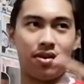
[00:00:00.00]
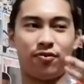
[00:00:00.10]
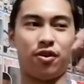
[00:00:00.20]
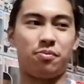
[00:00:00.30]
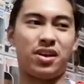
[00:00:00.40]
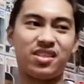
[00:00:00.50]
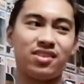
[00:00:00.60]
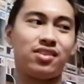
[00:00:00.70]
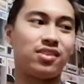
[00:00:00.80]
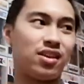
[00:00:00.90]
for
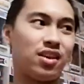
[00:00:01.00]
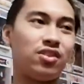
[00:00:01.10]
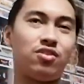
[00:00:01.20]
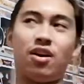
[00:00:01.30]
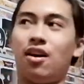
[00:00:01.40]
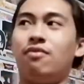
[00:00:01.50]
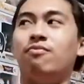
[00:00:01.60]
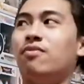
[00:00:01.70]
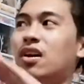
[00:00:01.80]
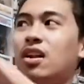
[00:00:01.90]
months, and you have
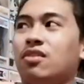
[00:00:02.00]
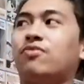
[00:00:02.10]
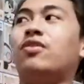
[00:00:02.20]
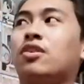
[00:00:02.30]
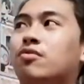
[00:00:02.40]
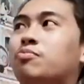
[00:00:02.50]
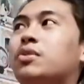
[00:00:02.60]
a lot of Funko